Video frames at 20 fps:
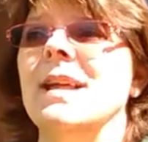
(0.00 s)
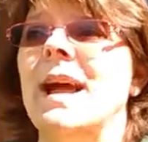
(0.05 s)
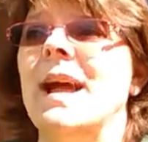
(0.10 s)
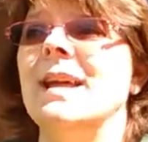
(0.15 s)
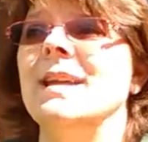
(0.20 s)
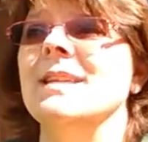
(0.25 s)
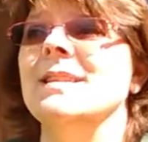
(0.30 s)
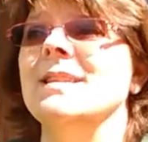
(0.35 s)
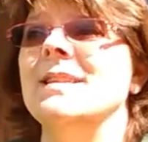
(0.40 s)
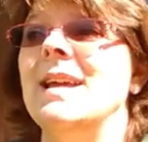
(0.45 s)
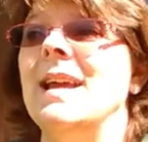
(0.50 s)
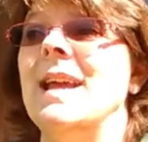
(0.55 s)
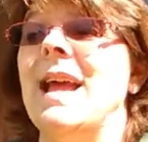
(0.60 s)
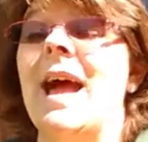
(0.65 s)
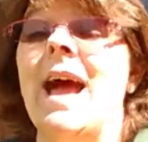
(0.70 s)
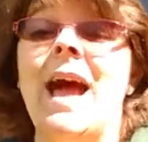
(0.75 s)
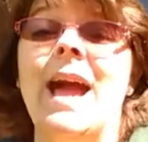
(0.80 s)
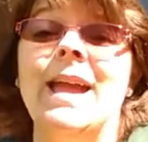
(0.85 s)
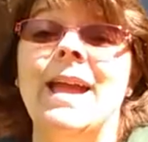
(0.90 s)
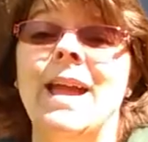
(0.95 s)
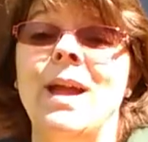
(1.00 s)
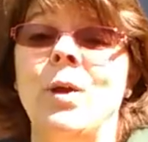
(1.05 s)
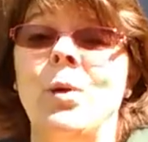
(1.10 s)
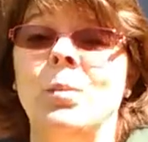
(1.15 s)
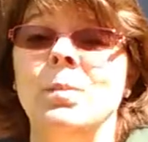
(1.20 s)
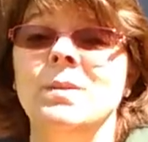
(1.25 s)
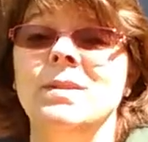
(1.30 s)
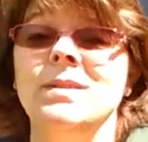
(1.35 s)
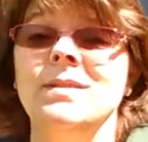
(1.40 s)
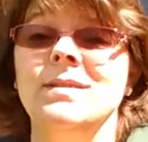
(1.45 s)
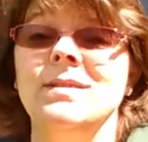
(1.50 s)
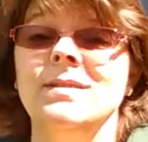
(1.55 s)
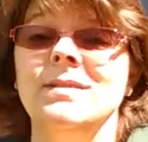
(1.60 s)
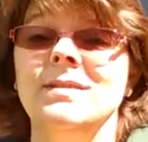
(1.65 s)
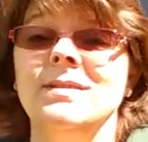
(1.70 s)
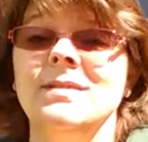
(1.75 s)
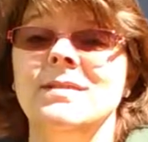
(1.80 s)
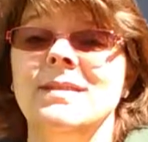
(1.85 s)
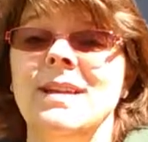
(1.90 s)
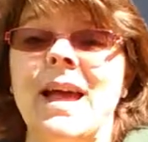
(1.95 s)
I can say I helped.
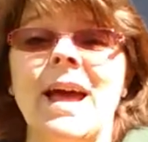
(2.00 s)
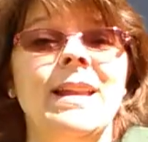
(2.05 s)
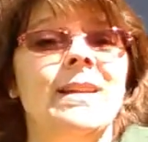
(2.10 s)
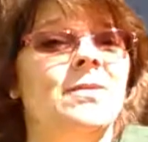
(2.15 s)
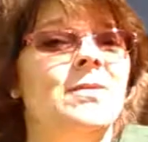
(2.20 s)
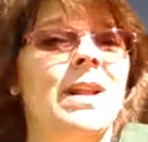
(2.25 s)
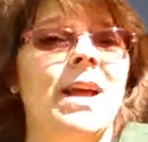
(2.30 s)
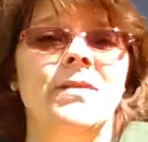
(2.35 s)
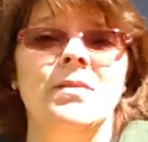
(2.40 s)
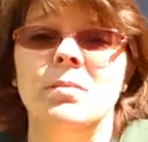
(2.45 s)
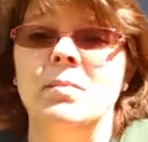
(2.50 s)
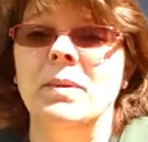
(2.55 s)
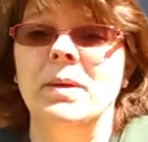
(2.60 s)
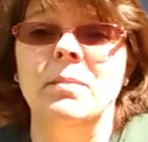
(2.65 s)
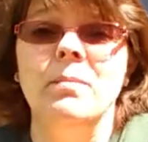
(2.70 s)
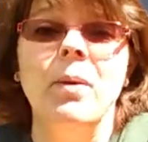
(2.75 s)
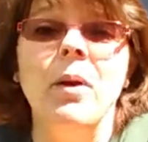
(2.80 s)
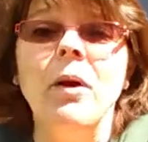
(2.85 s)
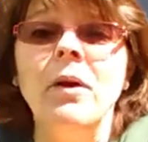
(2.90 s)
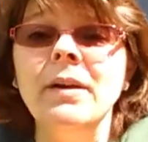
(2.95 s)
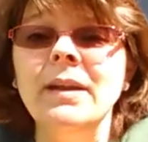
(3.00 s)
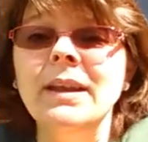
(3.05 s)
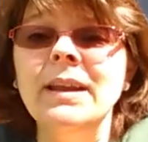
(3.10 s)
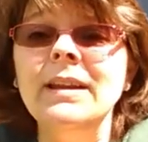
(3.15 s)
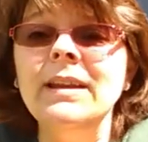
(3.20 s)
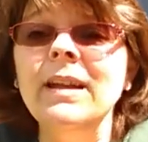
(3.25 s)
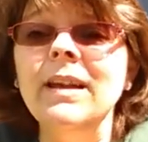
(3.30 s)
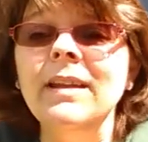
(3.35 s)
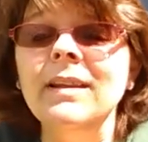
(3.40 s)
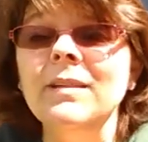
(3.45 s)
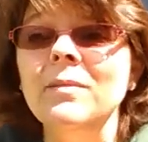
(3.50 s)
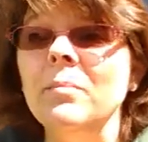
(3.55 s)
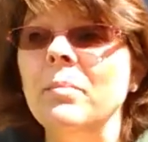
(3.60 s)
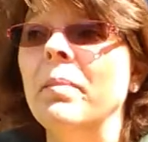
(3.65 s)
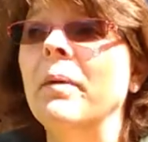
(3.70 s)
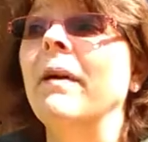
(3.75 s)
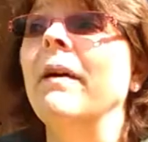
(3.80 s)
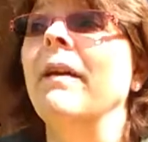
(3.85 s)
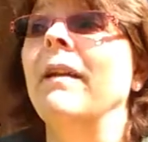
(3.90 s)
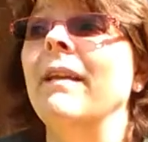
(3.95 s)
I don't have a big part in that,
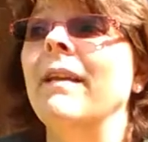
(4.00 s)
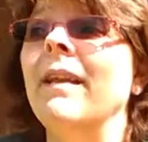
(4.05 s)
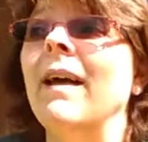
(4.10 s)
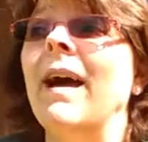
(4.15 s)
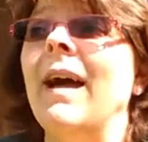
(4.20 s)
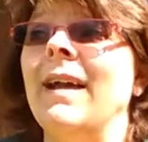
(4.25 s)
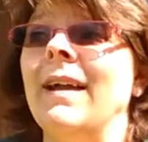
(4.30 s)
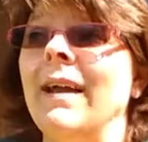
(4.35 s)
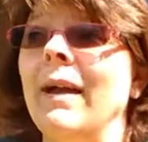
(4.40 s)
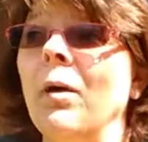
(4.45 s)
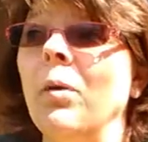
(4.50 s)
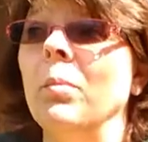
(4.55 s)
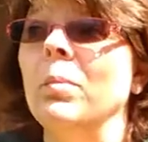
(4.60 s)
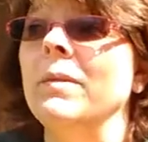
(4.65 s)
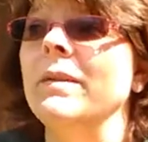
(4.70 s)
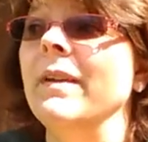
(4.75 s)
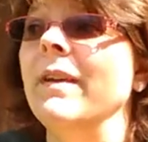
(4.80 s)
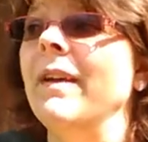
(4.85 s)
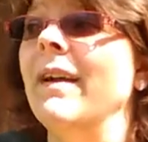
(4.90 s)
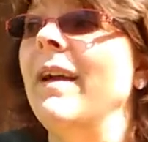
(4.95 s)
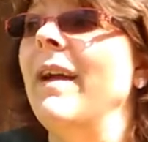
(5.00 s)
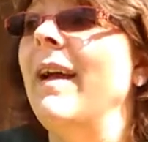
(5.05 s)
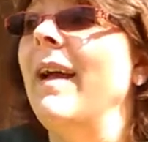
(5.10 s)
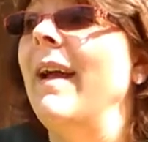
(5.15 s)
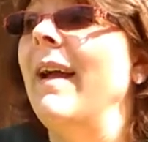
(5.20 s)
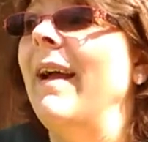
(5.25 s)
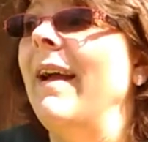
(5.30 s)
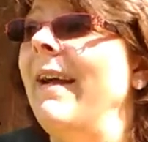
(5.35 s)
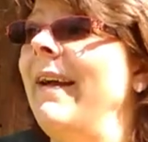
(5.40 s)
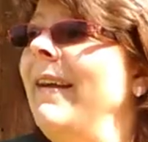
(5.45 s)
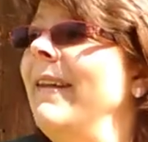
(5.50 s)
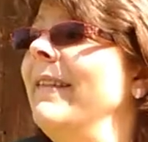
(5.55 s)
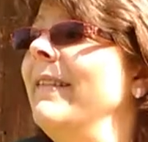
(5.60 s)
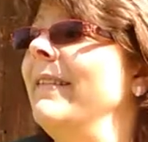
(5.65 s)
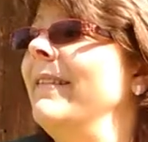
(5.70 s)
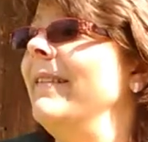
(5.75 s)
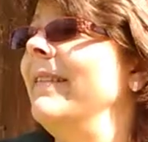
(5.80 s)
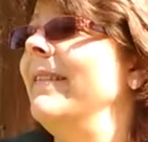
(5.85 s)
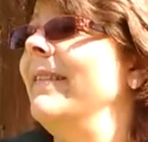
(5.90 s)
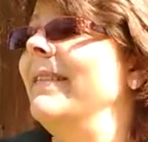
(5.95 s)
but I helped.
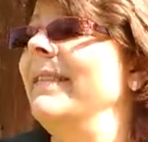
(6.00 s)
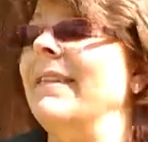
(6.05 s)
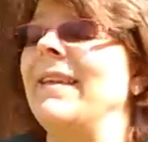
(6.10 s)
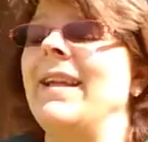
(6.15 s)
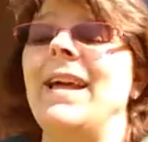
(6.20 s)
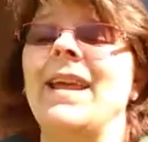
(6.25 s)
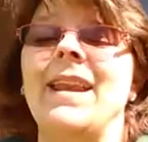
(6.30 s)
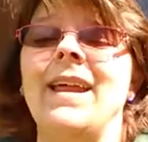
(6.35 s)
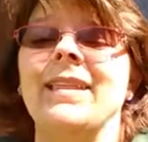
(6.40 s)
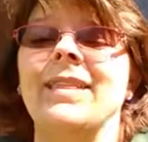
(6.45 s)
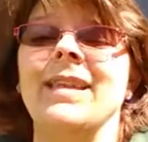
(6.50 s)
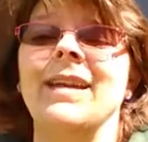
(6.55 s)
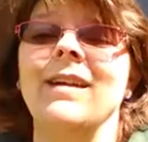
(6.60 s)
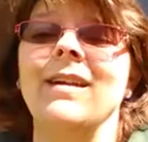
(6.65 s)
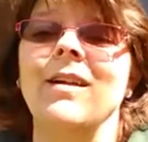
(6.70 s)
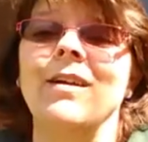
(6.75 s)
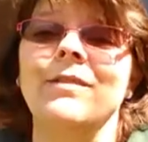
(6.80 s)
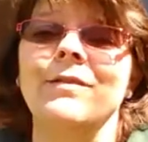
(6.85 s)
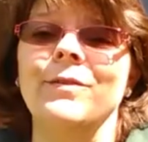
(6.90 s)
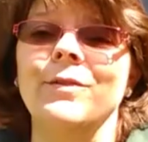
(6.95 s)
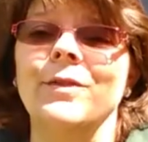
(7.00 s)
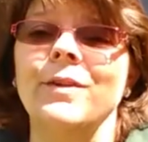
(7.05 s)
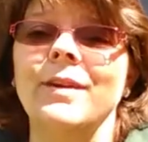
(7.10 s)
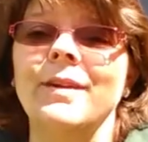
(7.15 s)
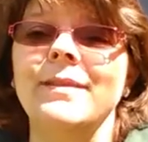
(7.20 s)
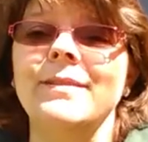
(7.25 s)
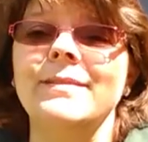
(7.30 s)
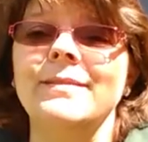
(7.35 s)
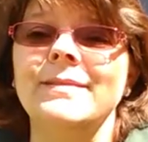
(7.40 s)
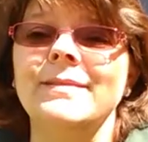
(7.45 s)
And, and I thank God for it.